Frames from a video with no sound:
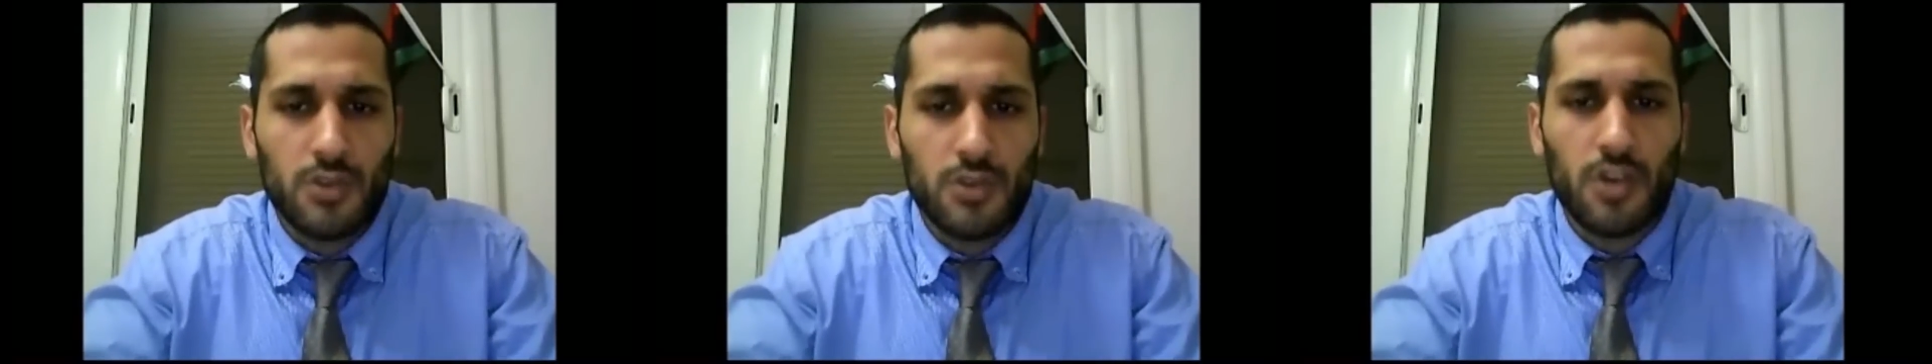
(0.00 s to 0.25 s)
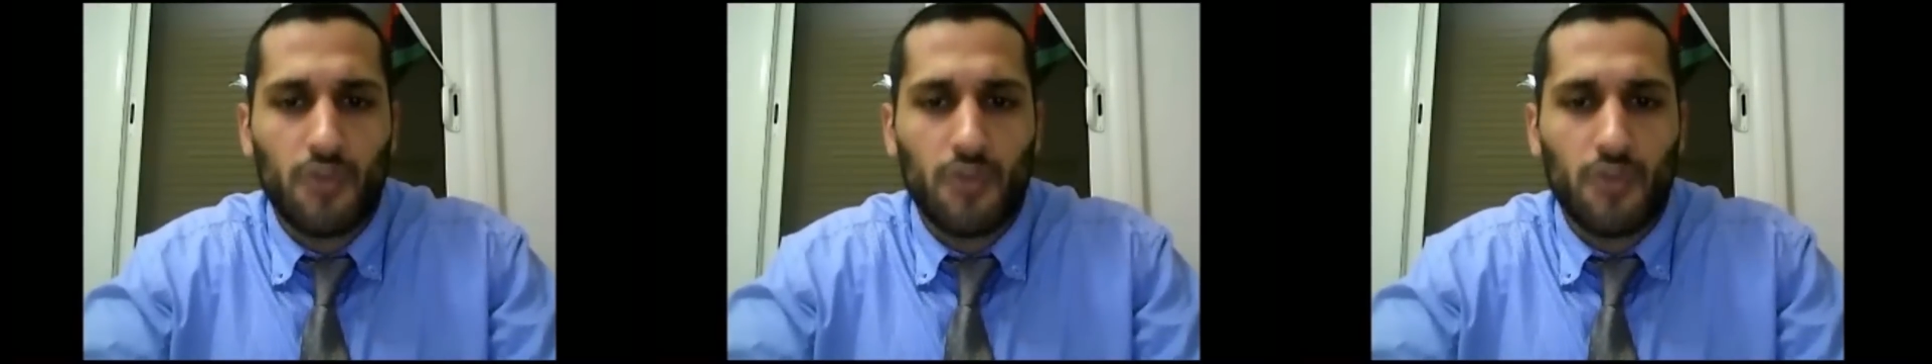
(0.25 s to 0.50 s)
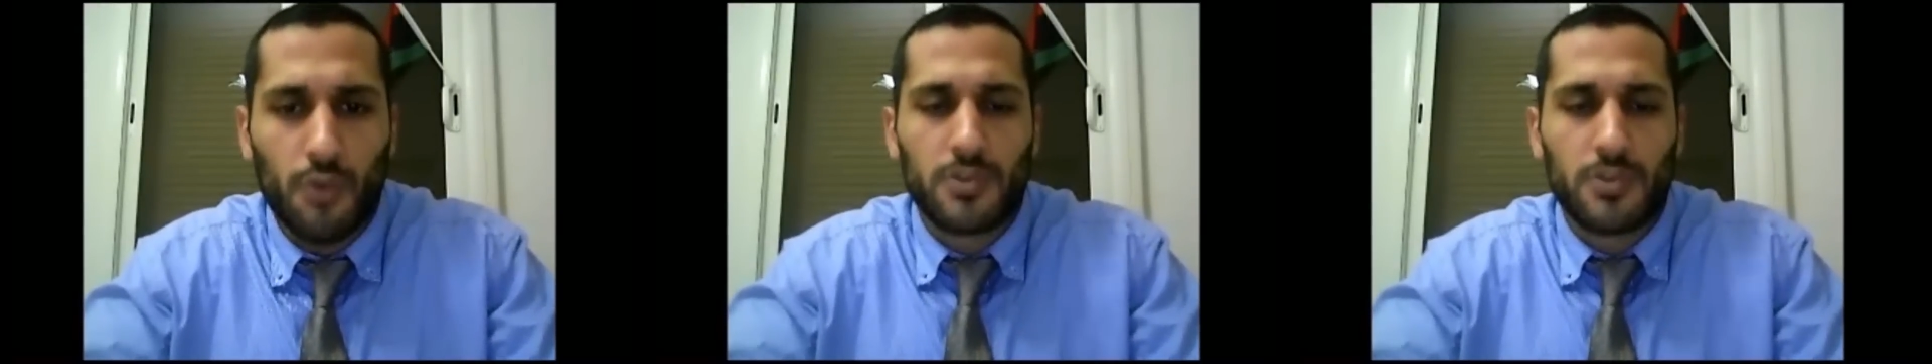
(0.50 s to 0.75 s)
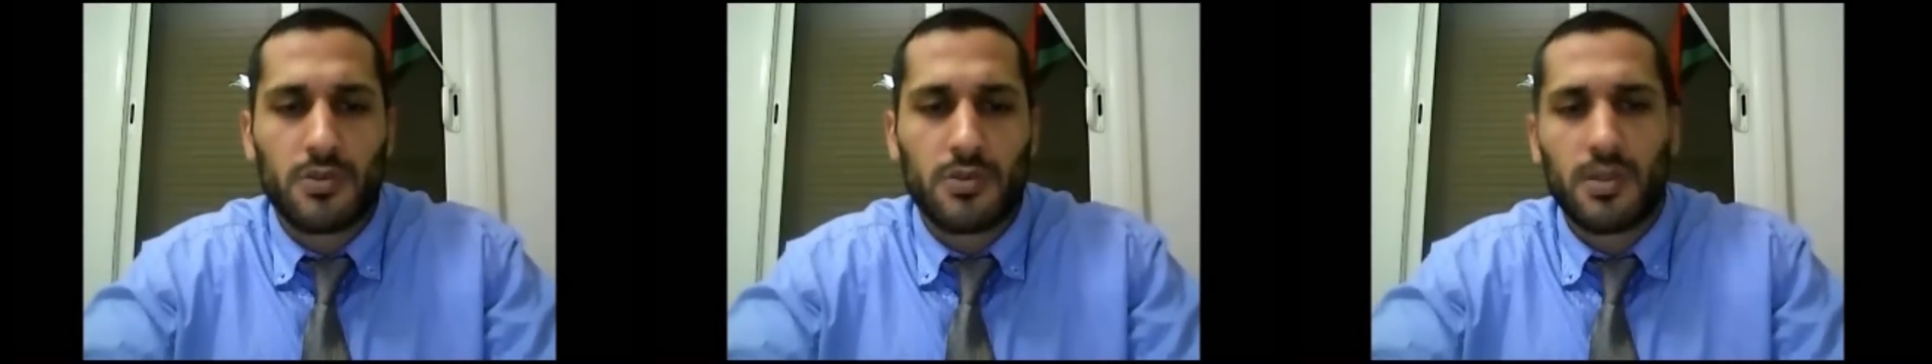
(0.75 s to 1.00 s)
and
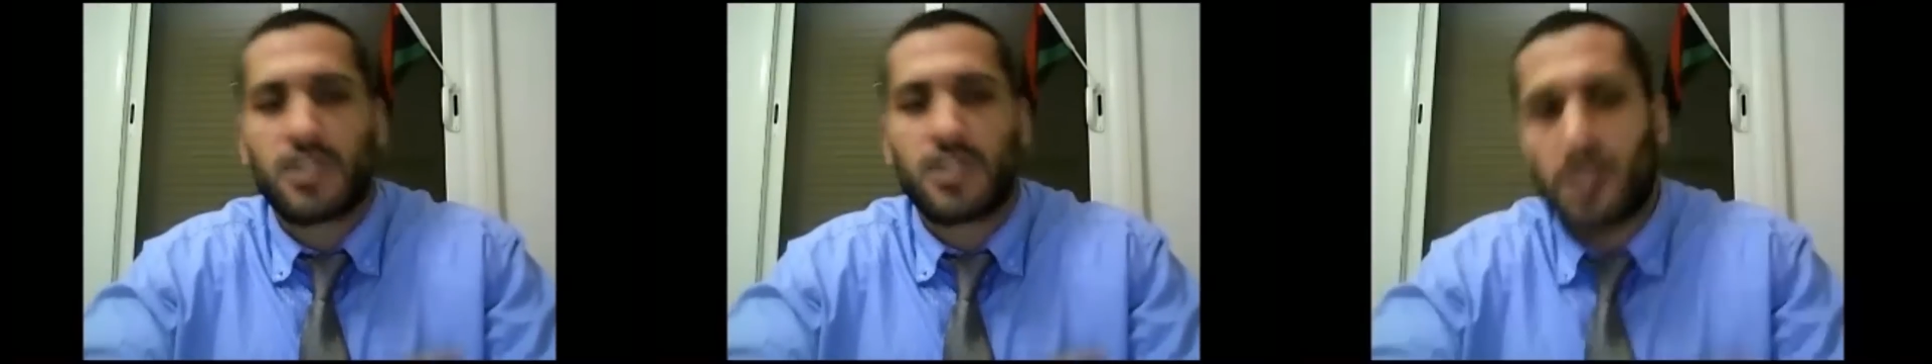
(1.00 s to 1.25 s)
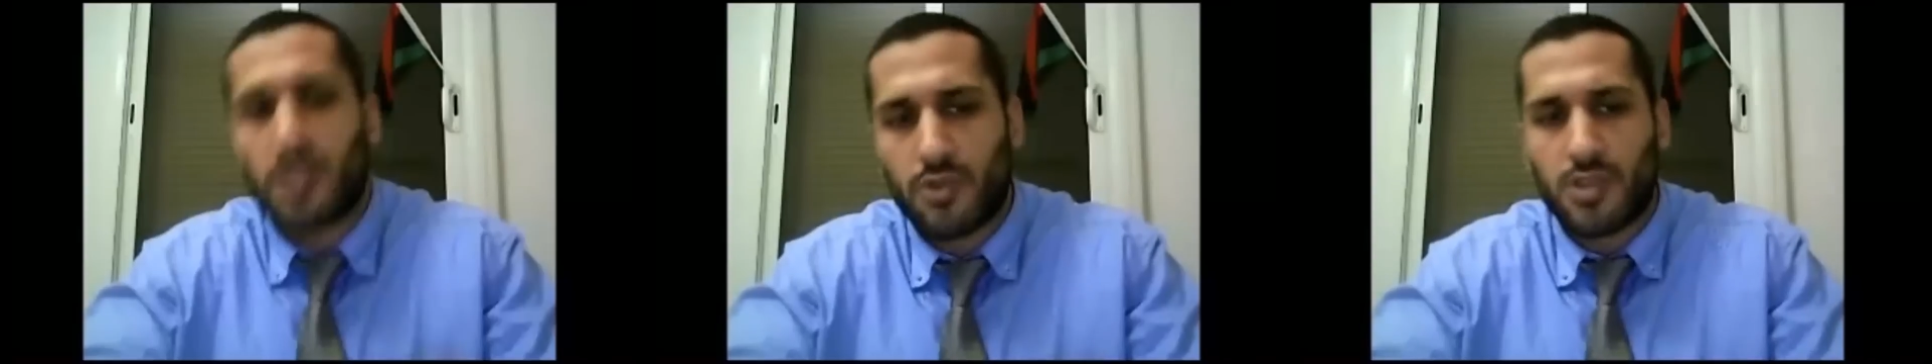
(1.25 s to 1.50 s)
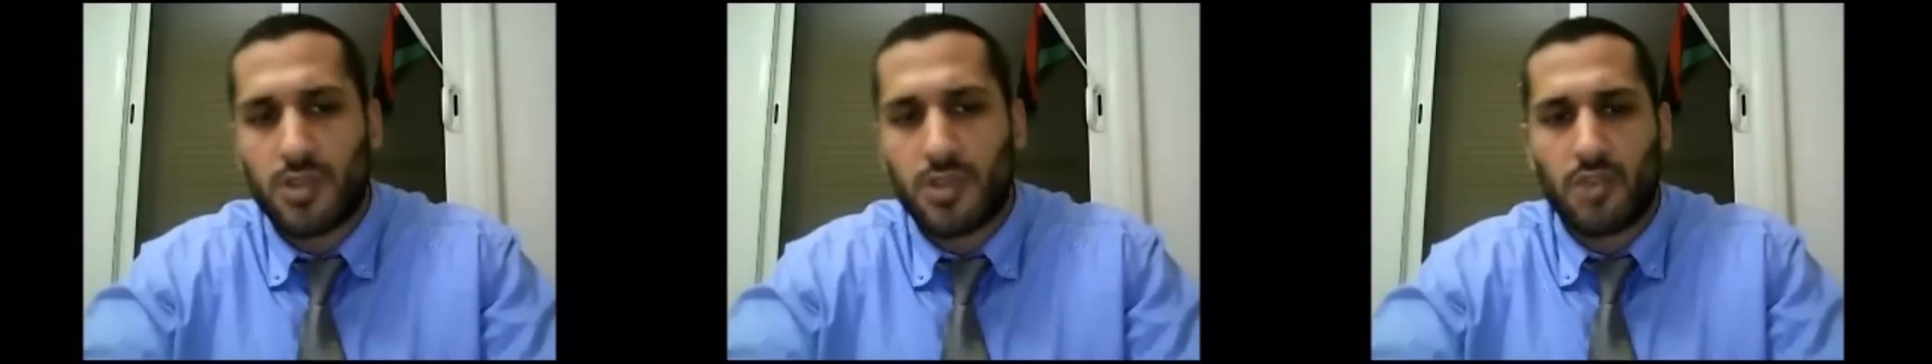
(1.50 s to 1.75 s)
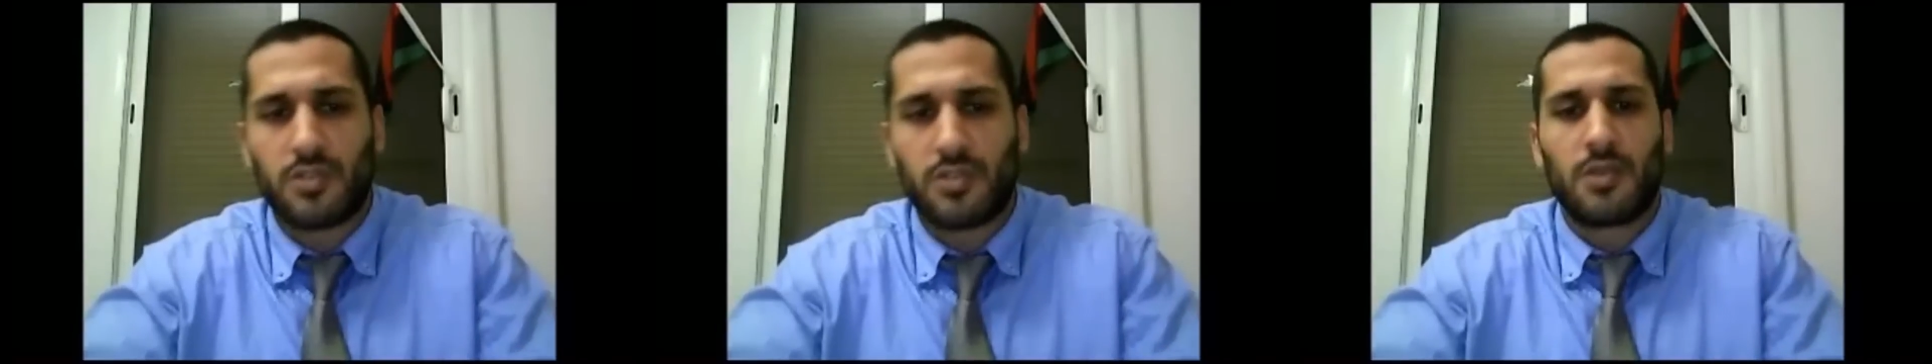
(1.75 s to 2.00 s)
groups. This includes
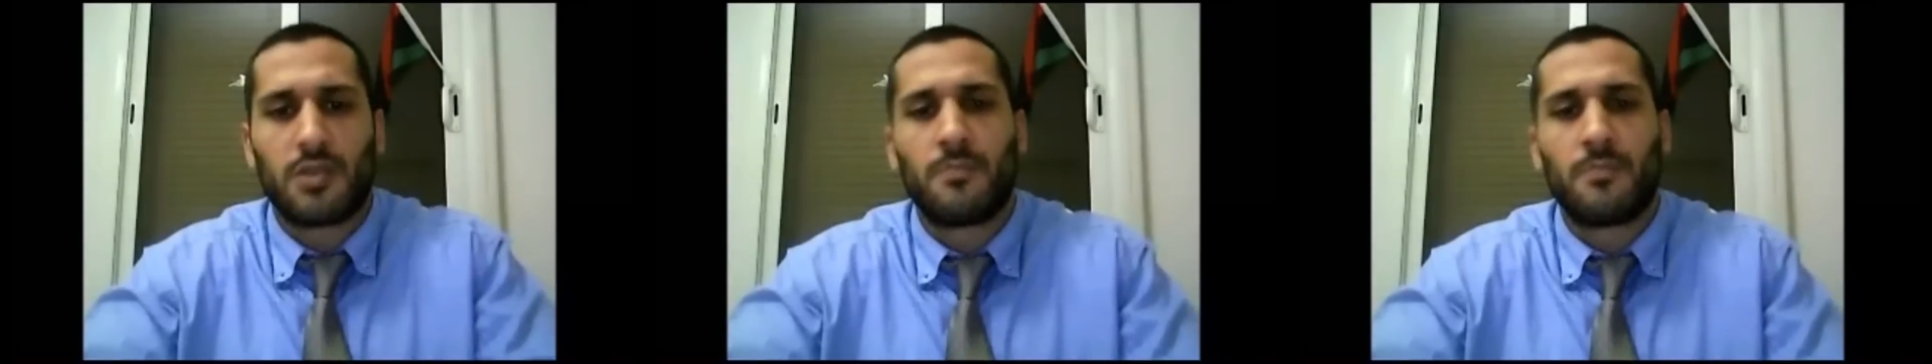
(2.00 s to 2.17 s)
security.